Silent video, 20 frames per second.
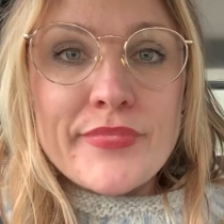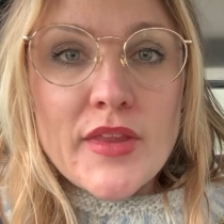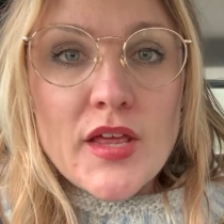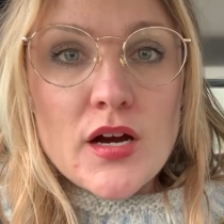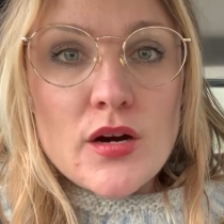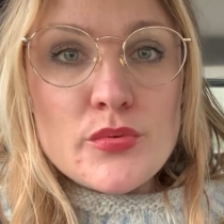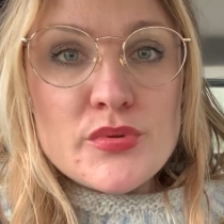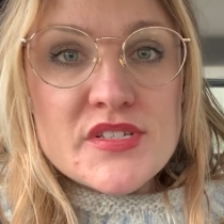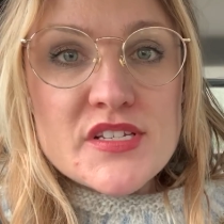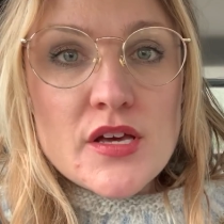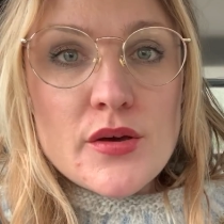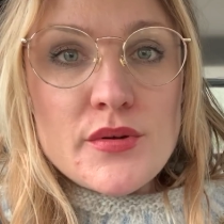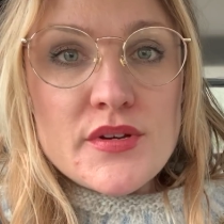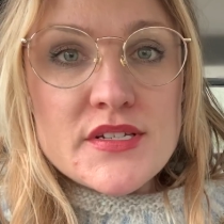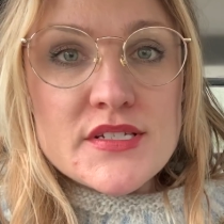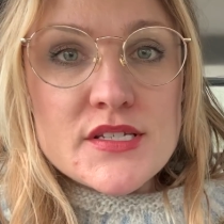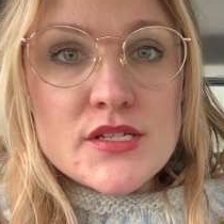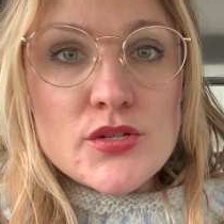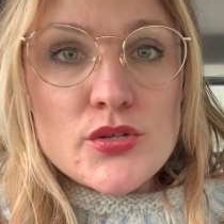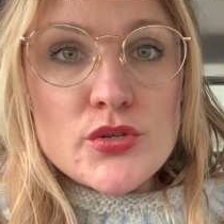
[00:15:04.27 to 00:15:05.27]
I was
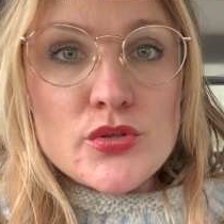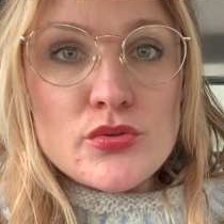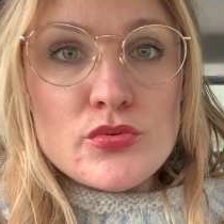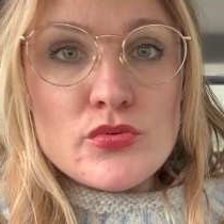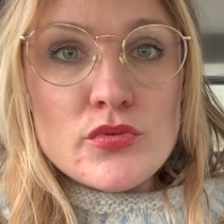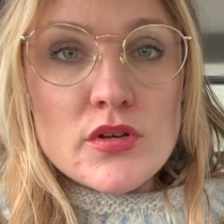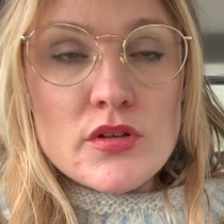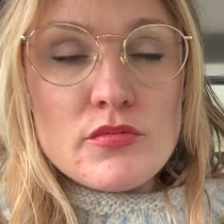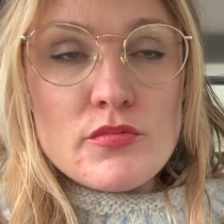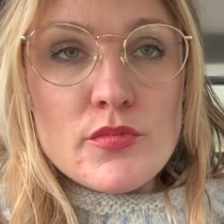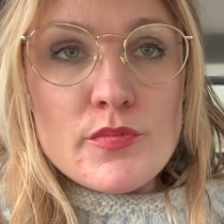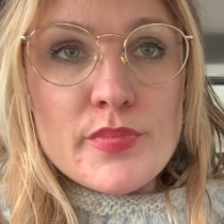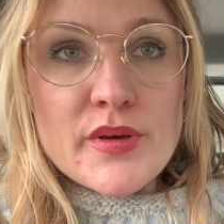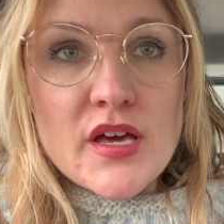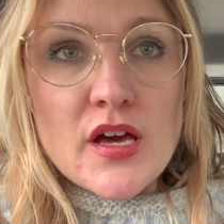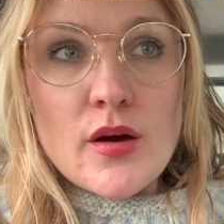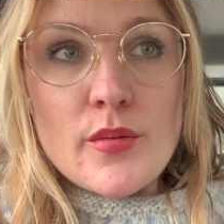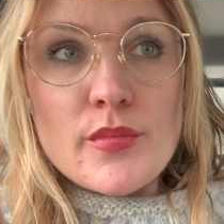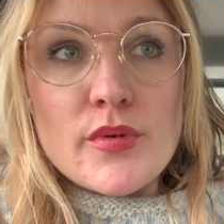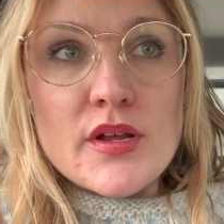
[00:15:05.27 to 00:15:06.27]
going to
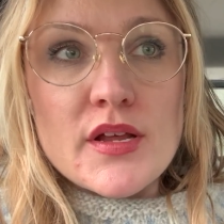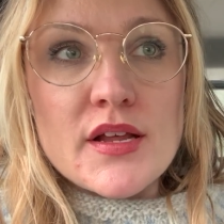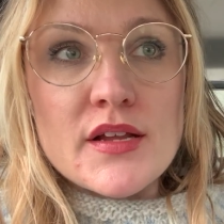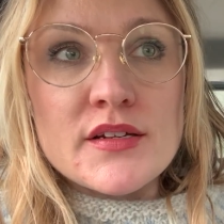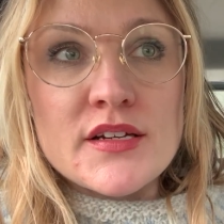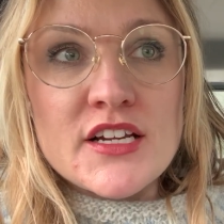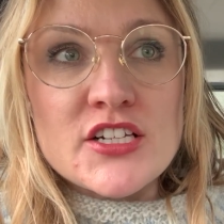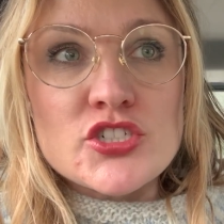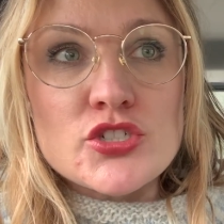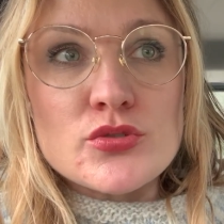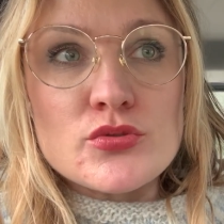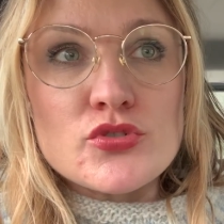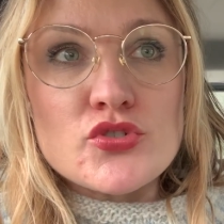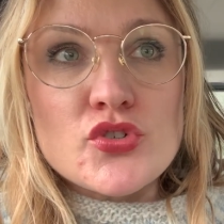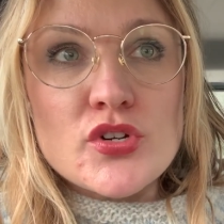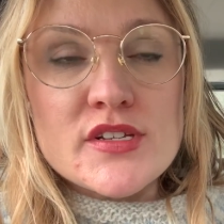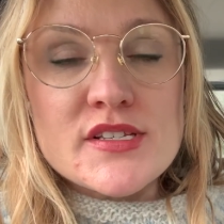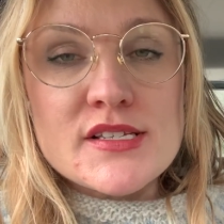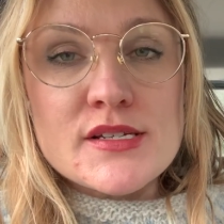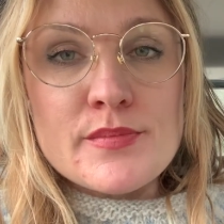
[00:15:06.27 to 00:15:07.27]
become a, National
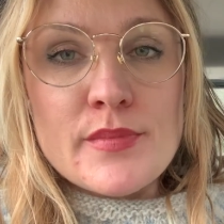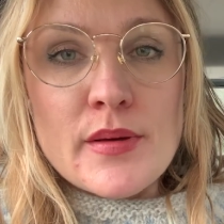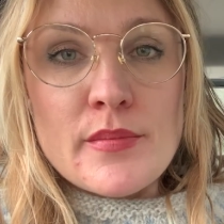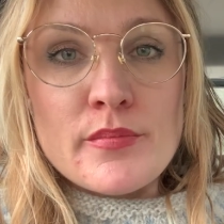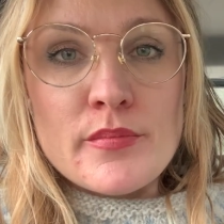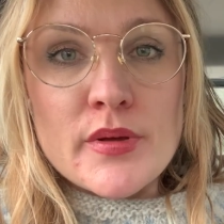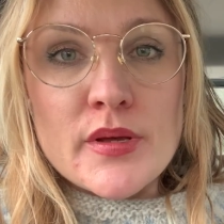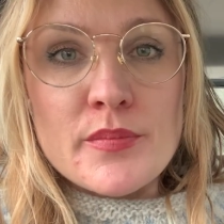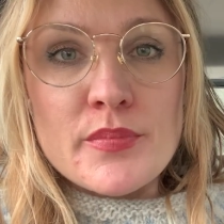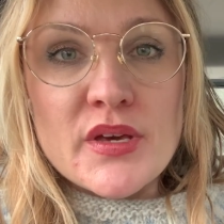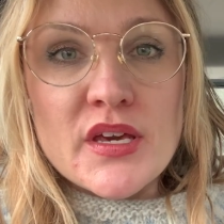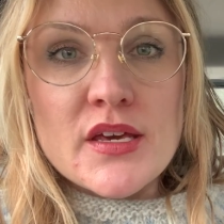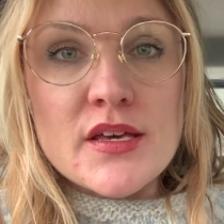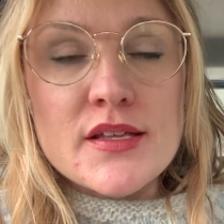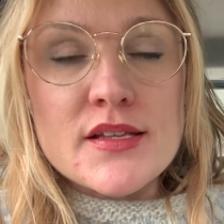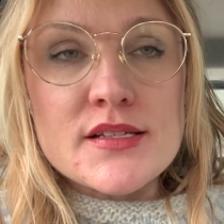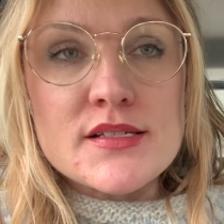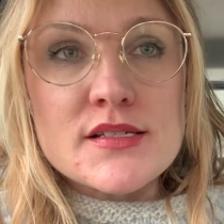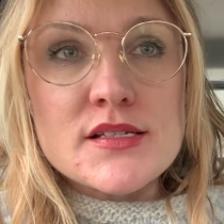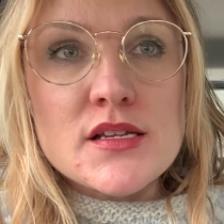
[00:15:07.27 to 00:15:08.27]
Trust member
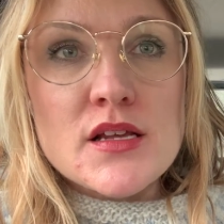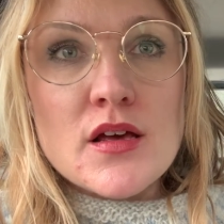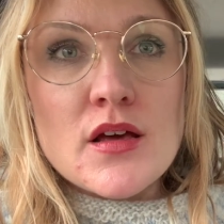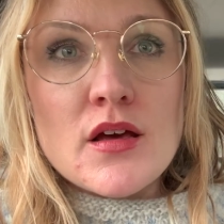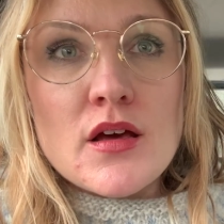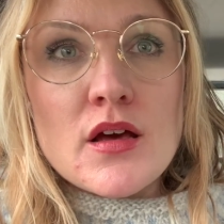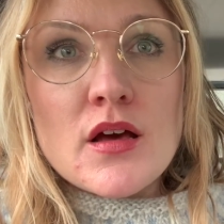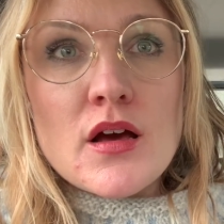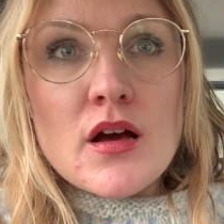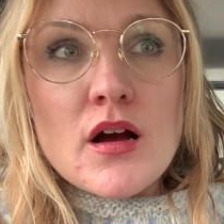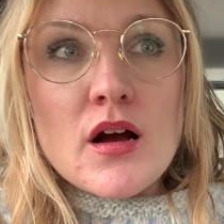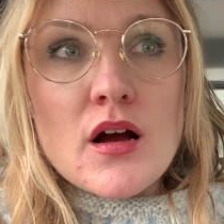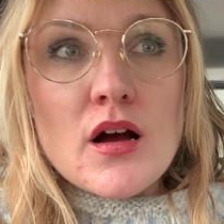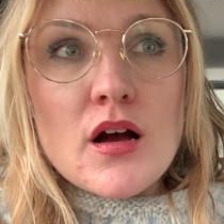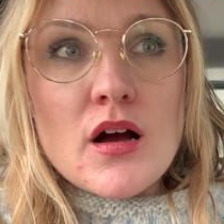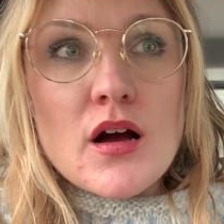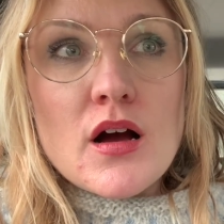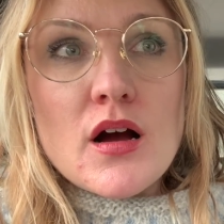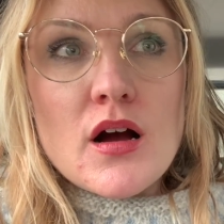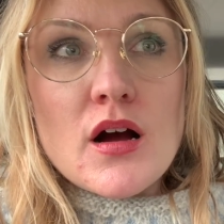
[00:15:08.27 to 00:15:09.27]
because
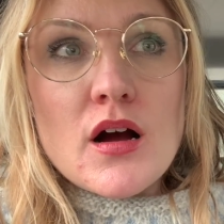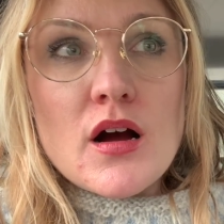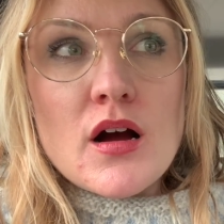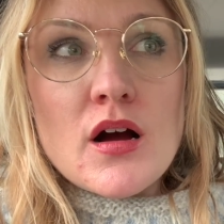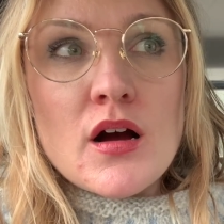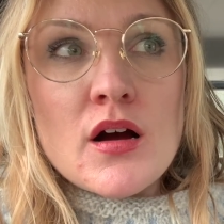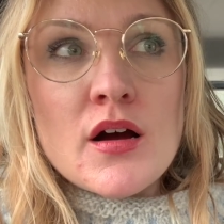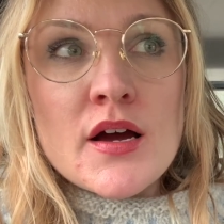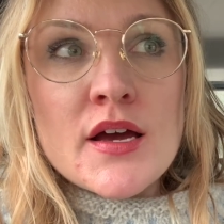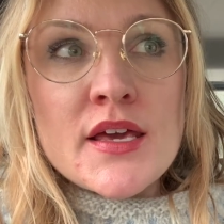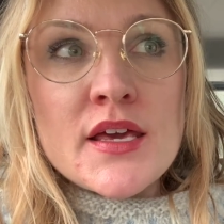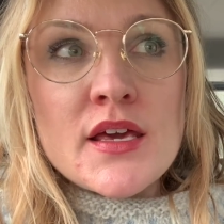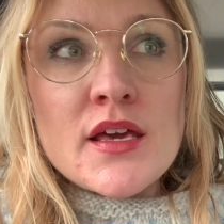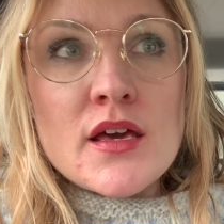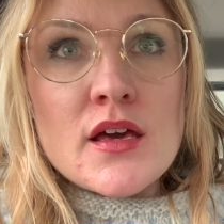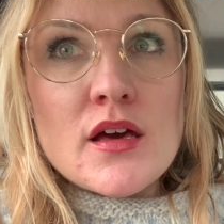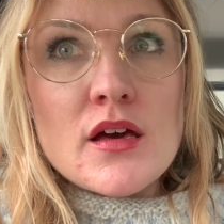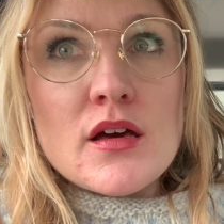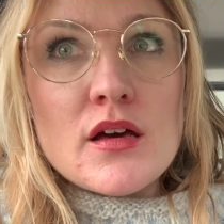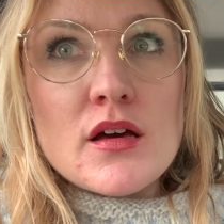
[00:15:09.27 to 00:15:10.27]

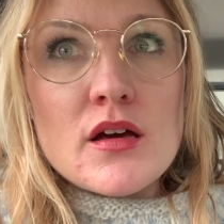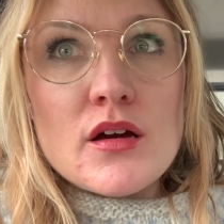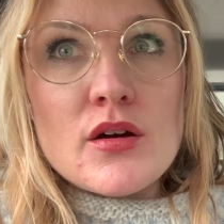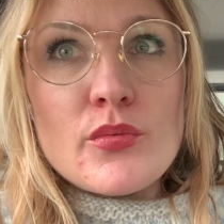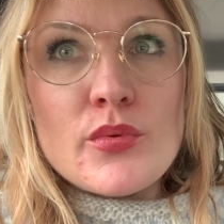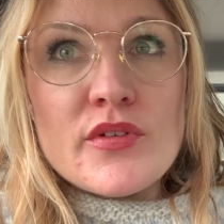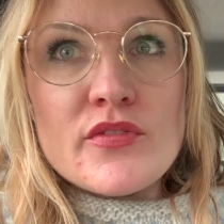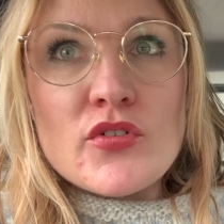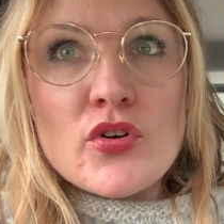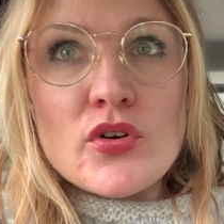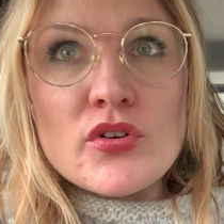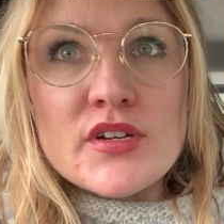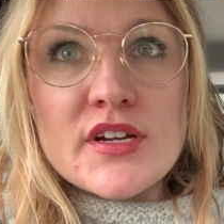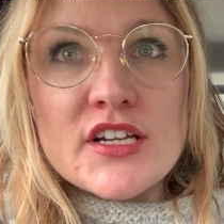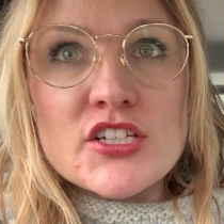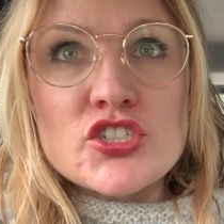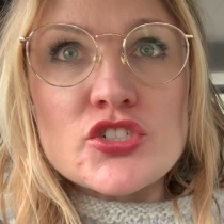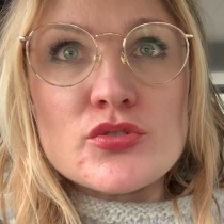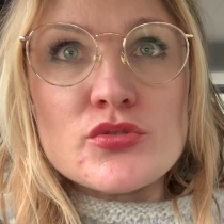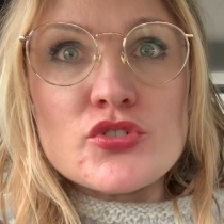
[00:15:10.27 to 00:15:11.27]
I we've got a
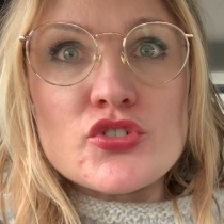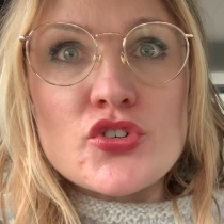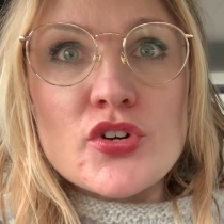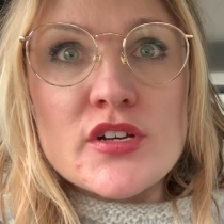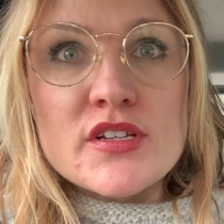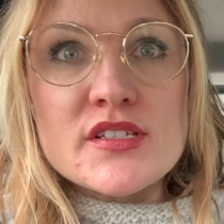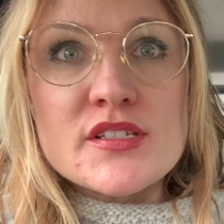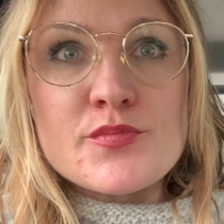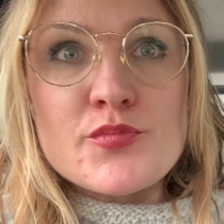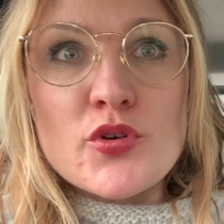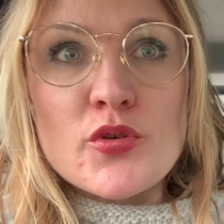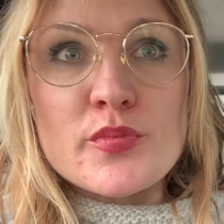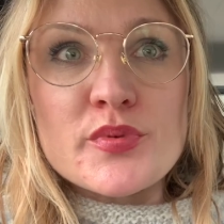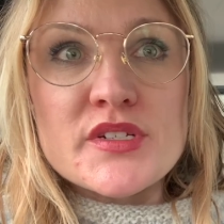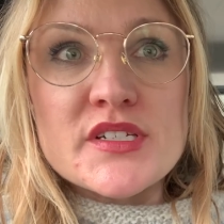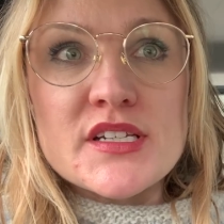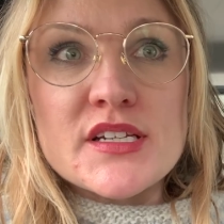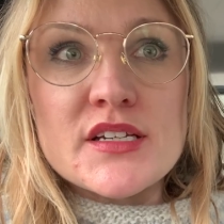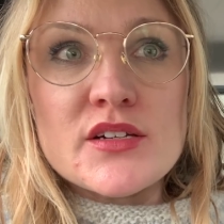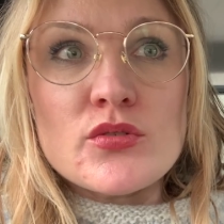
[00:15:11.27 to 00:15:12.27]
National Trust
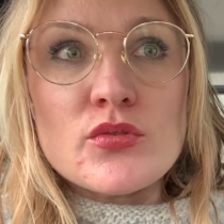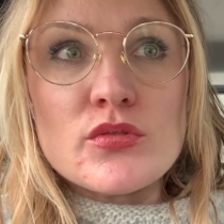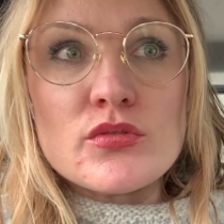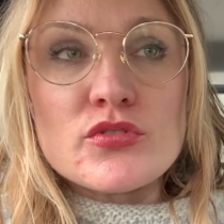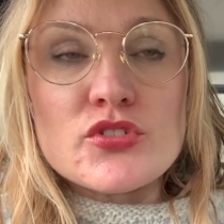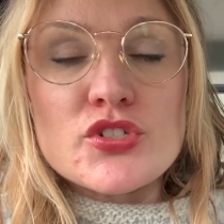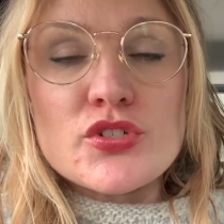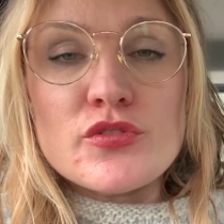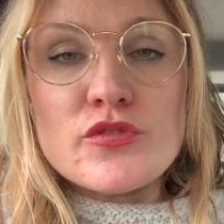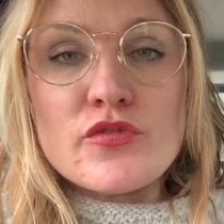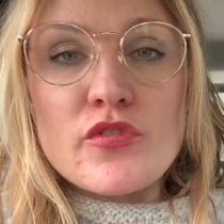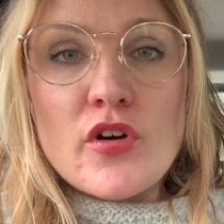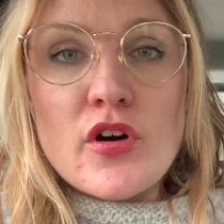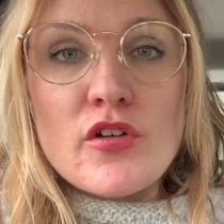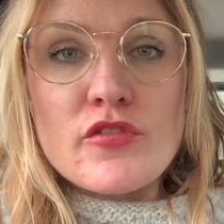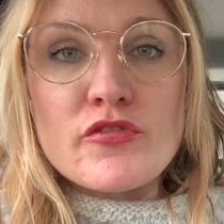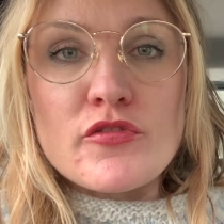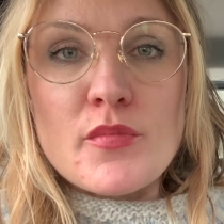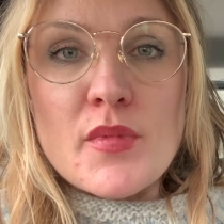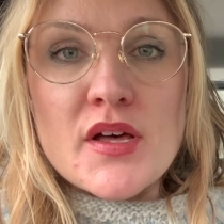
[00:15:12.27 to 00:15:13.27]
property not too
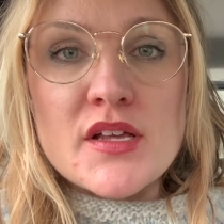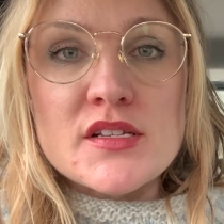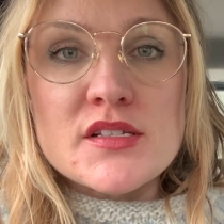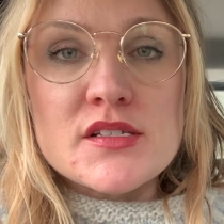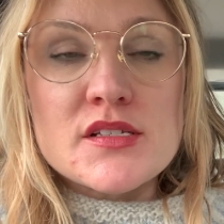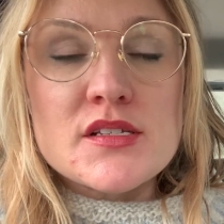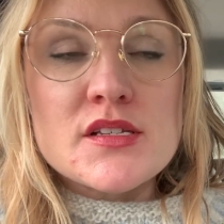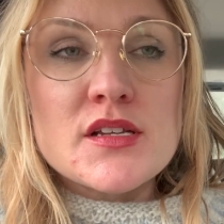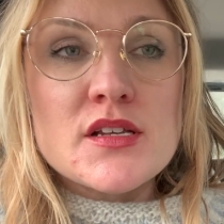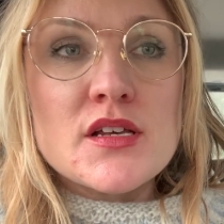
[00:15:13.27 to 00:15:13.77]
far from us